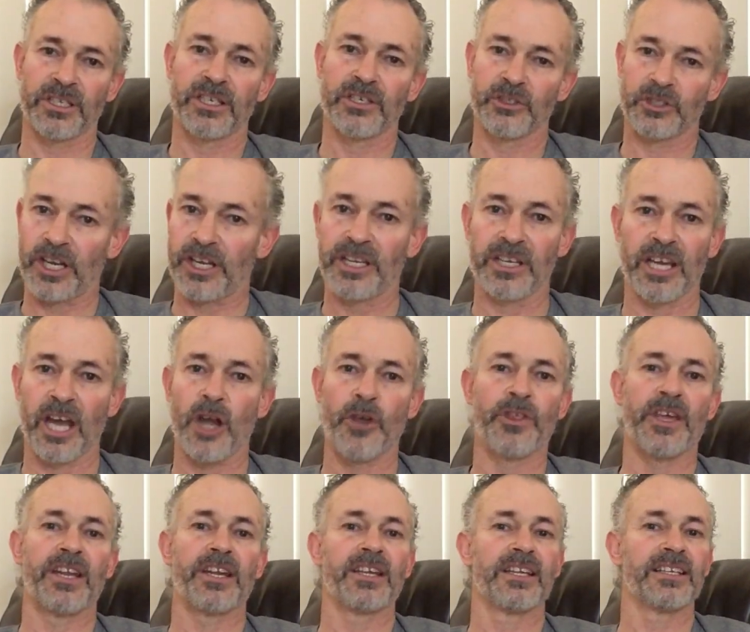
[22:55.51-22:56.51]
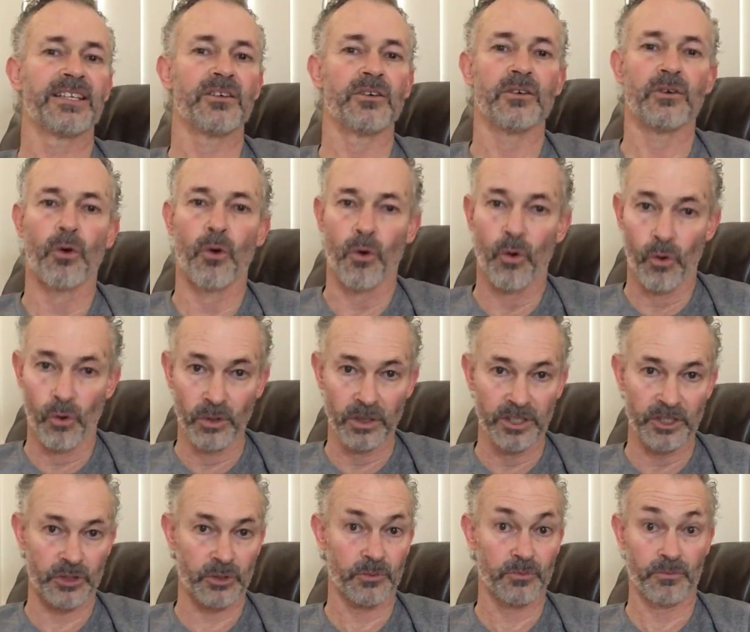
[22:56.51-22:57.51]
So you know that all
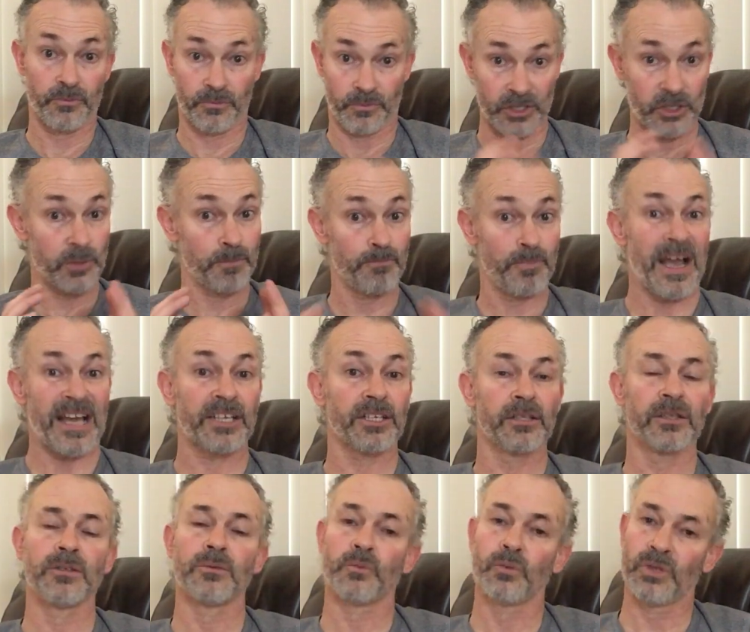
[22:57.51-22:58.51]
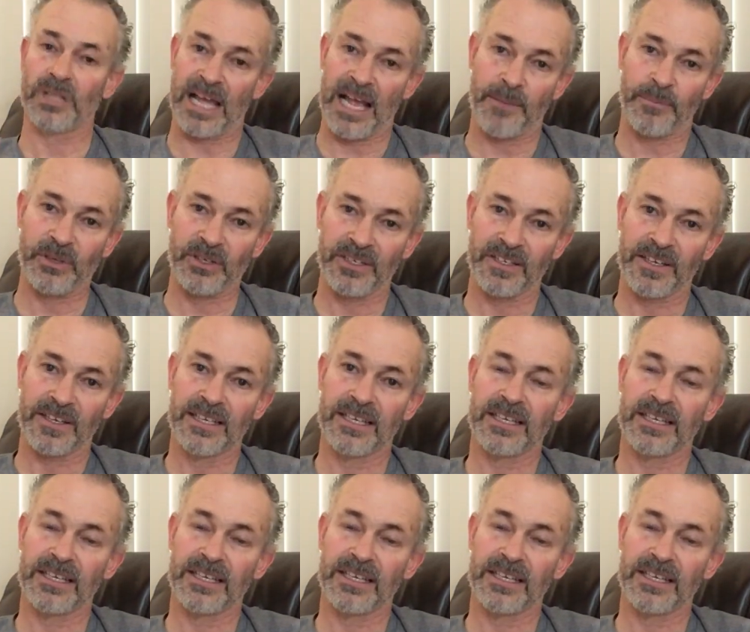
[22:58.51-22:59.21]
this battle will happen,